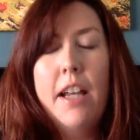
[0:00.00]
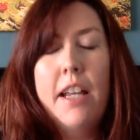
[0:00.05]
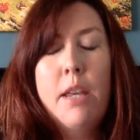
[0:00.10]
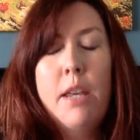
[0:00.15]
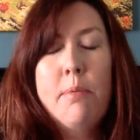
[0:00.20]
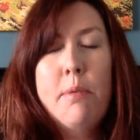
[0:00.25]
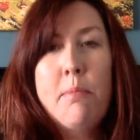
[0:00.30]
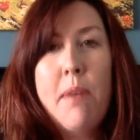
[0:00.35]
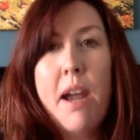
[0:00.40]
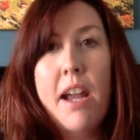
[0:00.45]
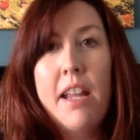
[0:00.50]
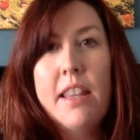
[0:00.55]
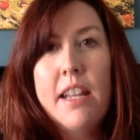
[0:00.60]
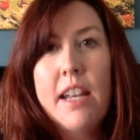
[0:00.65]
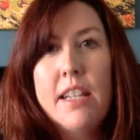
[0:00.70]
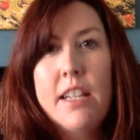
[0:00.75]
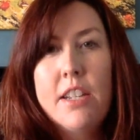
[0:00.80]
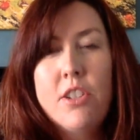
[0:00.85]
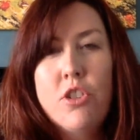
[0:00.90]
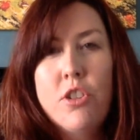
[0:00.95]
Keep in mind that
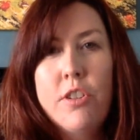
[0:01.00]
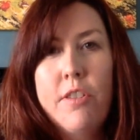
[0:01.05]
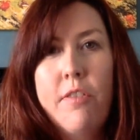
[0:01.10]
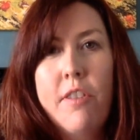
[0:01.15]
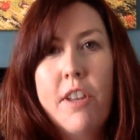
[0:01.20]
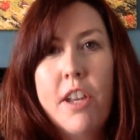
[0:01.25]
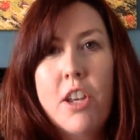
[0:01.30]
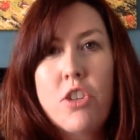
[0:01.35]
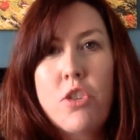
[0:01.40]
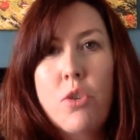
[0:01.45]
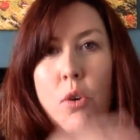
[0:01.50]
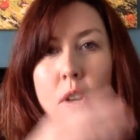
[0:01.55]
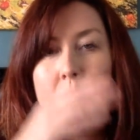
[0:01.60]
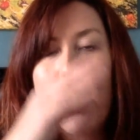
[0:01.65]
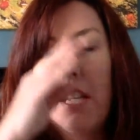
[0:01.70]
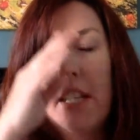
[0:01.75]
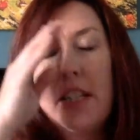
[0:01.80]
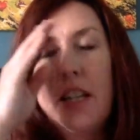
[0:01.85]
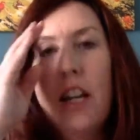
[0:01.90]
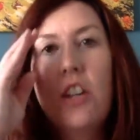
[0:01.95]
I need you to finish
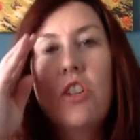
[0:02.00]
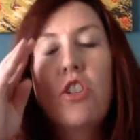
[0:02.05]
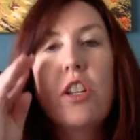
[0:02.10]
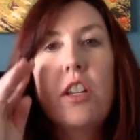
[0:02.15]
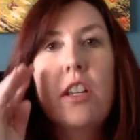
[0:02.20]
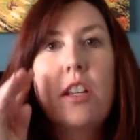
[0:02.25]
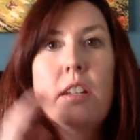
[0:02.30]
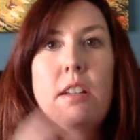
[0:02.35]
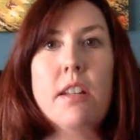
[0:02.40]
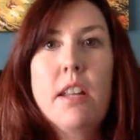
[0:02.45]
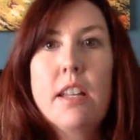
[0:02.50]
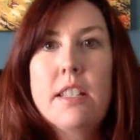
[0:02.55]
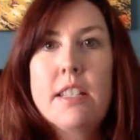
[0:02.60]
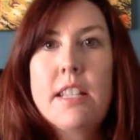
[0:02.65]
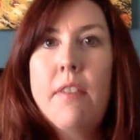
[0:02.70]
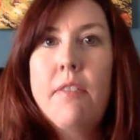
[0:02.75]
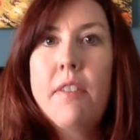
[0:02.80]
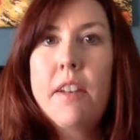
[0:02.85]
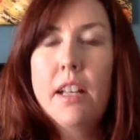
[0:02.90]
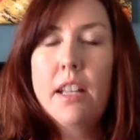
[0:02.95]
orientation
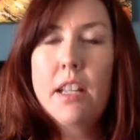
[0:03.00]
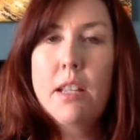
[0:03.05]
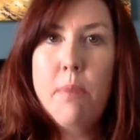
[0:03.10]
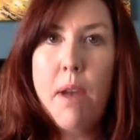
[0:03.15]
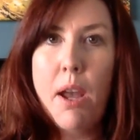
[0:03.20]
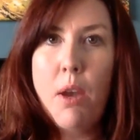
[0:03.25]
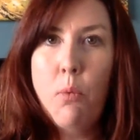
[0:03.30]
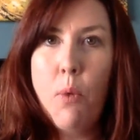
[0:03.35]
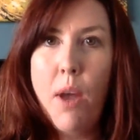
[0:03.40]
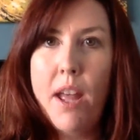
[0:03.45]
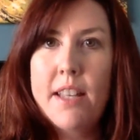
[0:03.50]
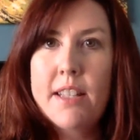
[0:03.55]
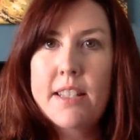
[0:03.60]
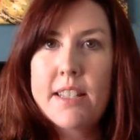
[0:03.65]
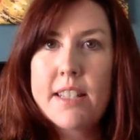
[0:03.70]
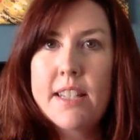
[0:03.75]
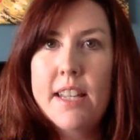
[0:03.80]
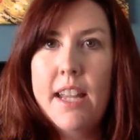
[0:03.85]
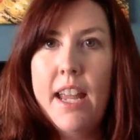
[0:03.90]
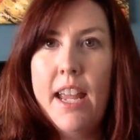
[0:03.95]
definitely by
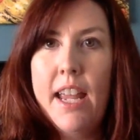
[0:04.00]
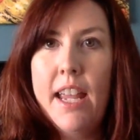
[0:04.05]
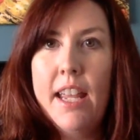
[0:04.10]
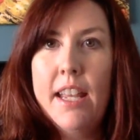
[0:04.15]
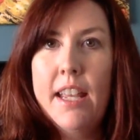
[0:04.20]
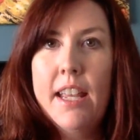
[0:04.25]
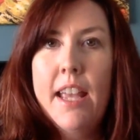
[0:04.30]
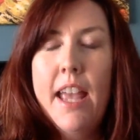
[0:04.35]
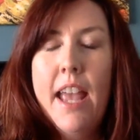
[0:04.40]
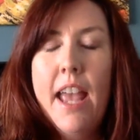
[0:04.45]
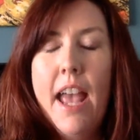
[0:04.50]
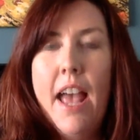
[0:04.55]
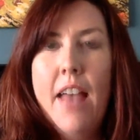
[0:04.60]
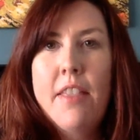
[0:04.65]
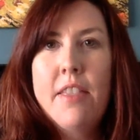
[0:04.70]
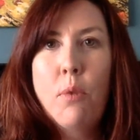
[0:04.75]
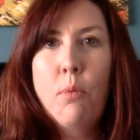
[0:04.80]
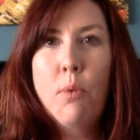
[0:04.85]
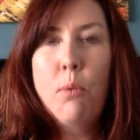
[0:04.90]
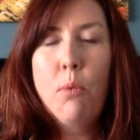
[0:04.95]
Wednesday,
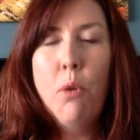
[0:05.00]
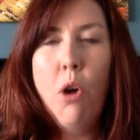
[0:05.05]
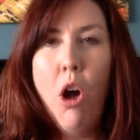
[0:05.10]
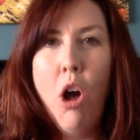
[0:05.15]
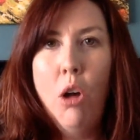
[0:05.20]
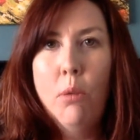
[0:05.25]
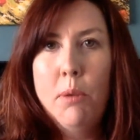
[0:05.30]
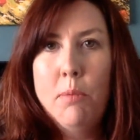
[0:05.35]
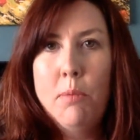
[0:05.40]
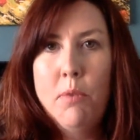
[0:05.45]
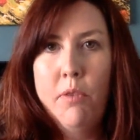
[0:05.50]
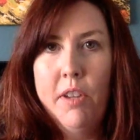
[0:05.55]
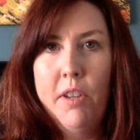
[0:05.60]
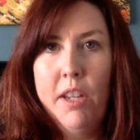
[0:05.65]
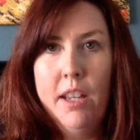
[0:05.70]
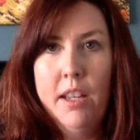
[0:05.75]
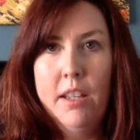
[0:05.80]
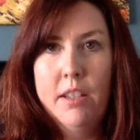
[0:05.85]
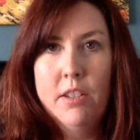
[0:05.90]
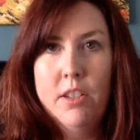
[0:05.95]
and then we will all be moving
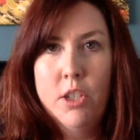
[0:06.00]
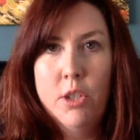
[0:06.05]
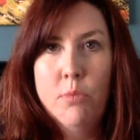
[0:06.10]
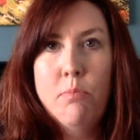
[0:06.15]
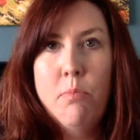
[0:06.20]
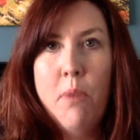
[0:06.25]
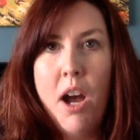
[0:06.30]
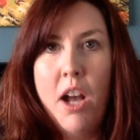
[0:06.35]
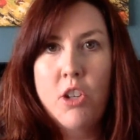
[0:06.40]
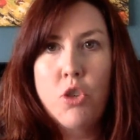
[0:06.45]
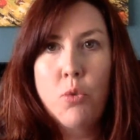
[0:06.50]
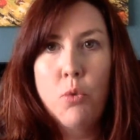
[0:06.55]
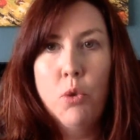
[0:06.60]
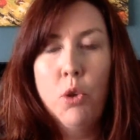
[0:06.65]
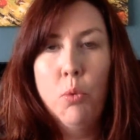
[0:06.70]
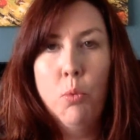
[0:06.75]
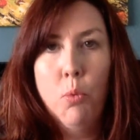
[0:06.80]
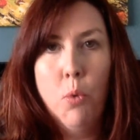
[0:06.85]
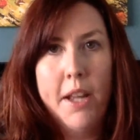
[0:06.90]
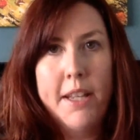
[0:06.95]
into
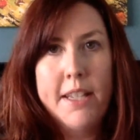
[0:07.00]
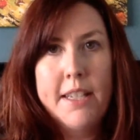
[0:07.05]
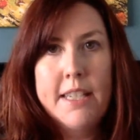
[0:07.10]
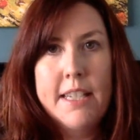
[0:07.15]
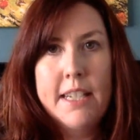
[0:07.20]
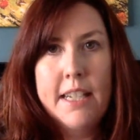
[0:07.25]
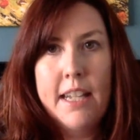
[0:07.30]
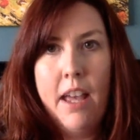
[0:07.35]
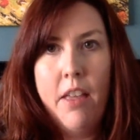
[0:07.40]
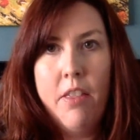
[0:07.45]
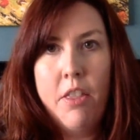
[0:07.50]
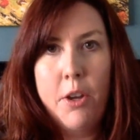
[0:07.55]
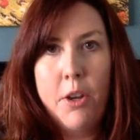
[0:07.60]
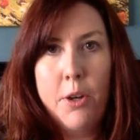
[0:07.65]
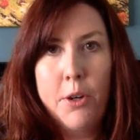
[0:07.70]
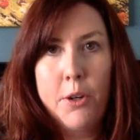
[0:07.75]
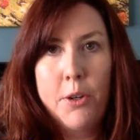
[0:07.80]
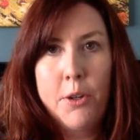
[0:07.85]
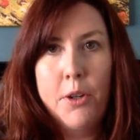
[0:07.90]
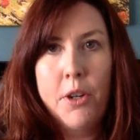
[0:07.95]
Module 1
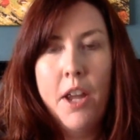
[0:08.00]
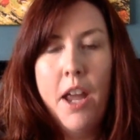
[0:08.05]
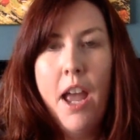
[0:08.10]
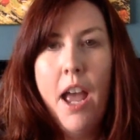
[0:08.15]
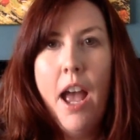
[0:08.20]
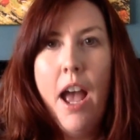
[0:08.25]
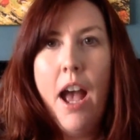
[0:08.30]
together.